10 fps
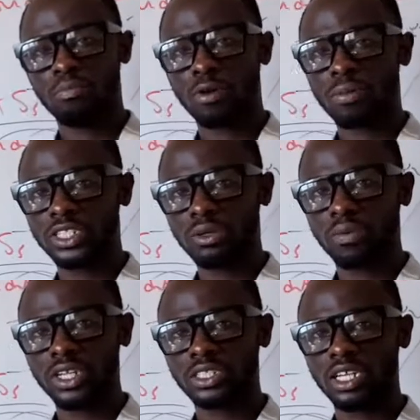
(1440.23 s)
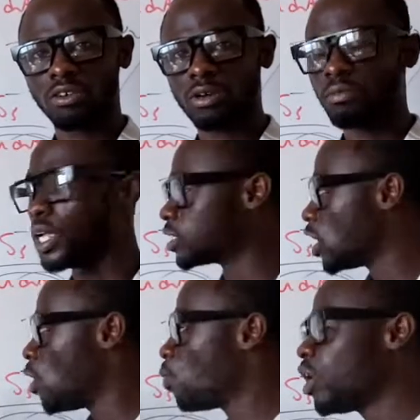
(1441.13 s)
property, plant, and equipment?
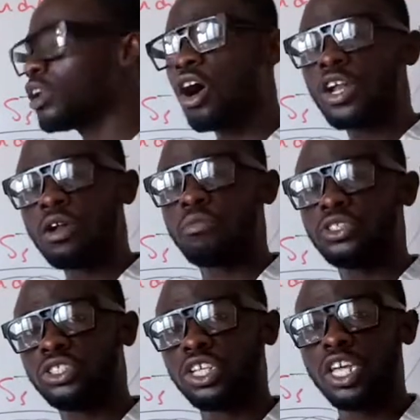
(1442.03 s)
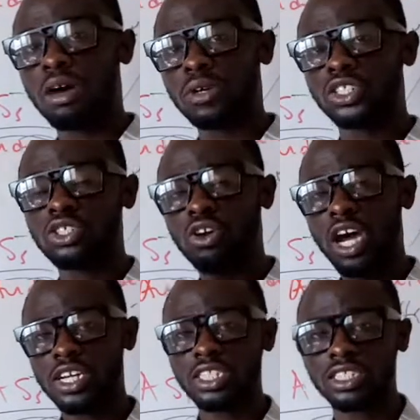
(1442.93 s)
What audit procedure must you
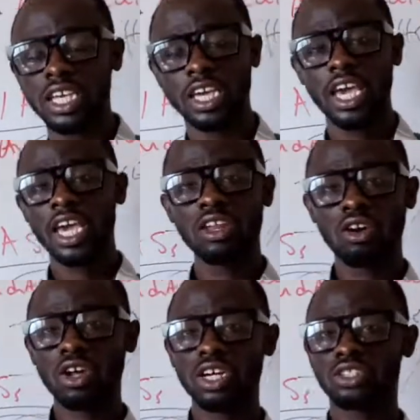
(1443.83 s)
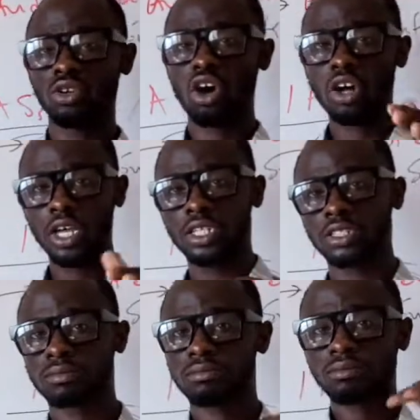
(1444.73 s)
undertake in order to
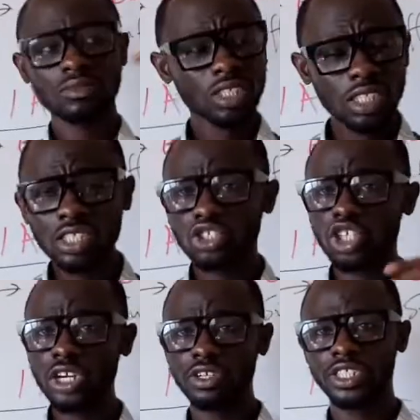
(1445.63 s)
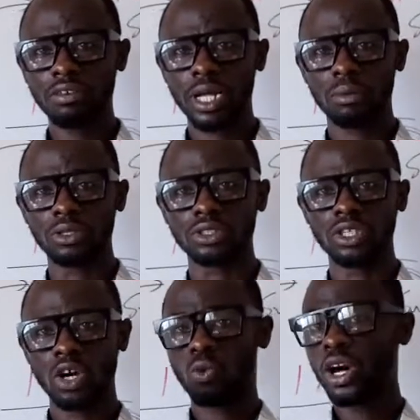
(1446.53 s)
audit trade receivables?
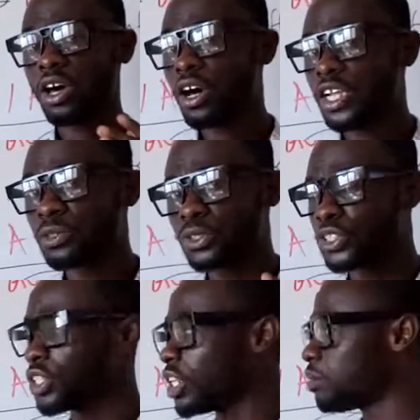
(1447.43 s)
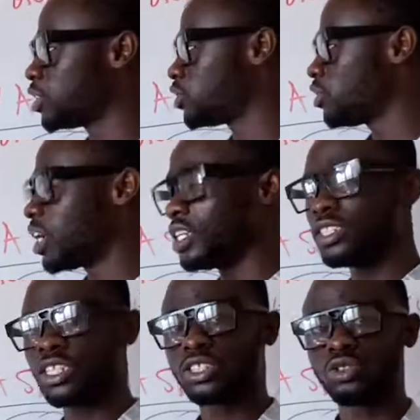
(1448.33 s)
What audit procedure must you
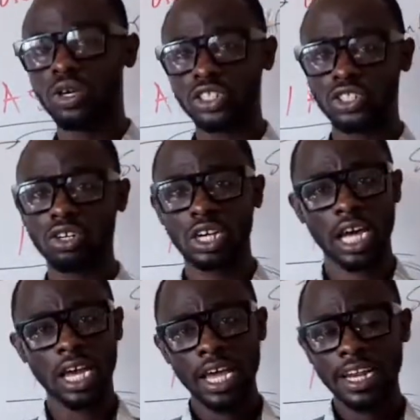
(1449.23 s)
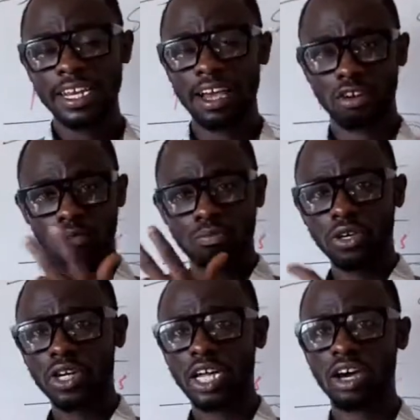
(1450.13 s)
undertake to ensure that the
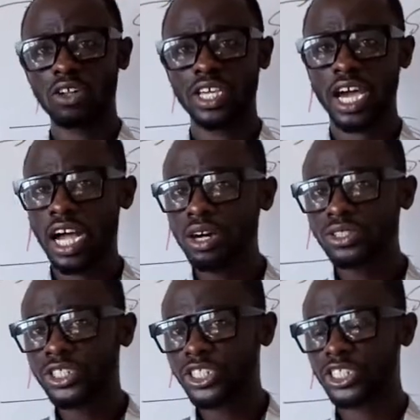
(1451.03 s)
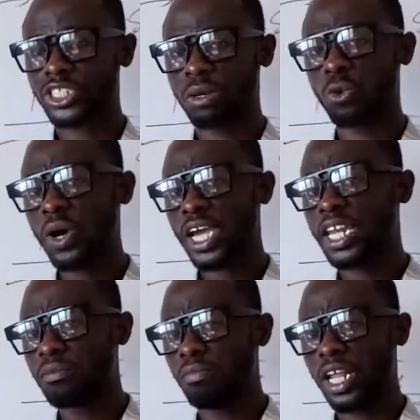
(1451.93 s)
computer or the accounting system working
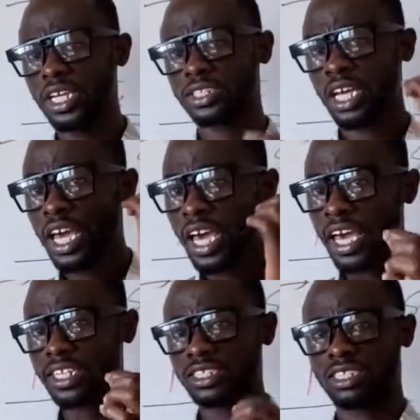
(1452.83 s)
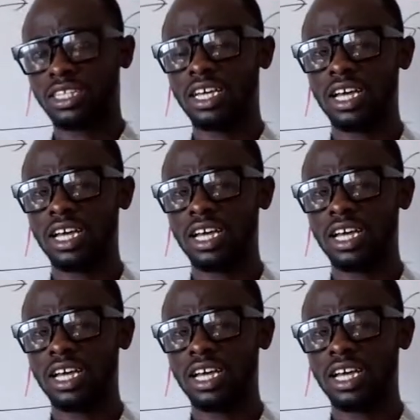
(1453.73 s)
in place is